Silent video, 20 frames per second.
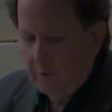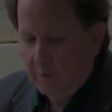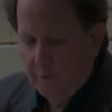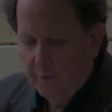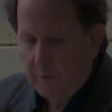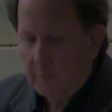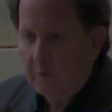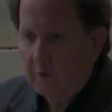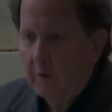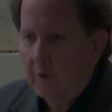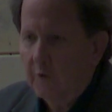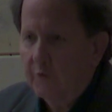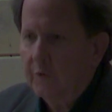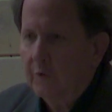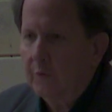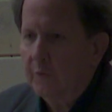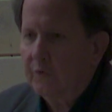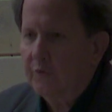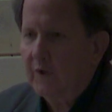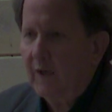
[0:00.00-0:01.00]
There were
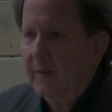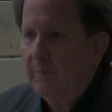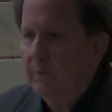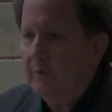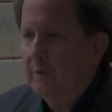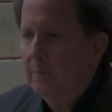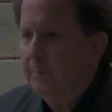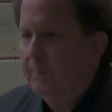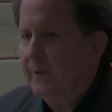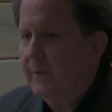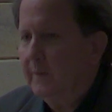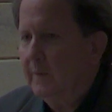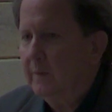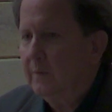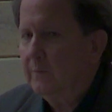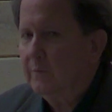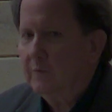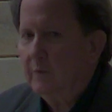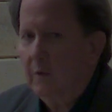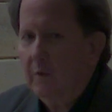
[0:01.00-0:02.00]
also sable,
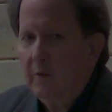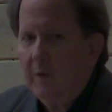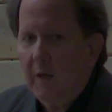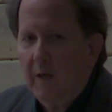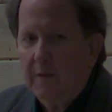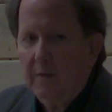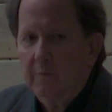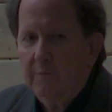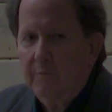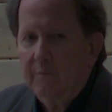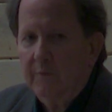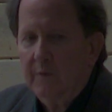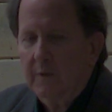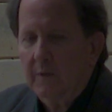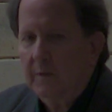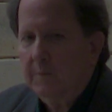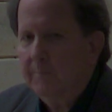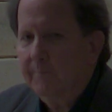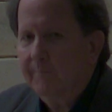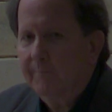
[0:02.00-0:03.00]
pelts, all kind
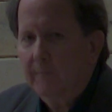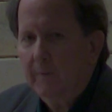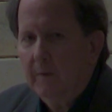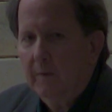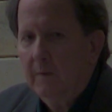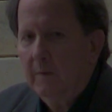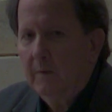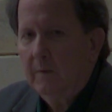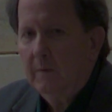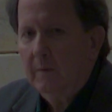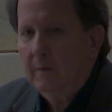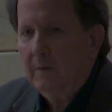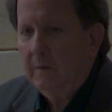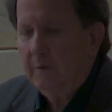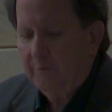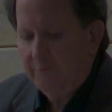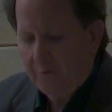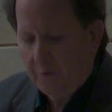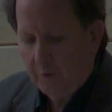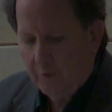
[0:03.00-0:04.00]
of
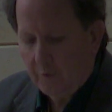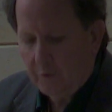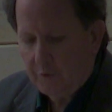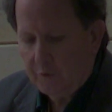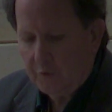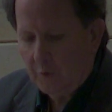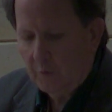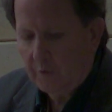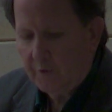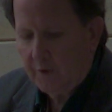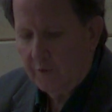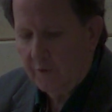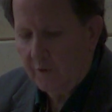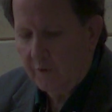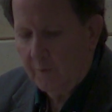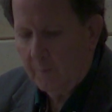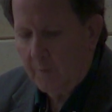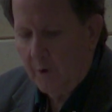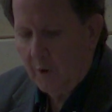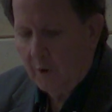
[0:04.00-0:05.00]
furs sold under
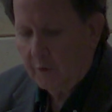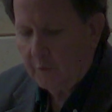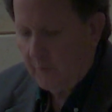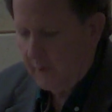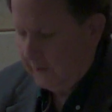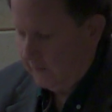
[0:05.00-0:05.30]
the Mark Twain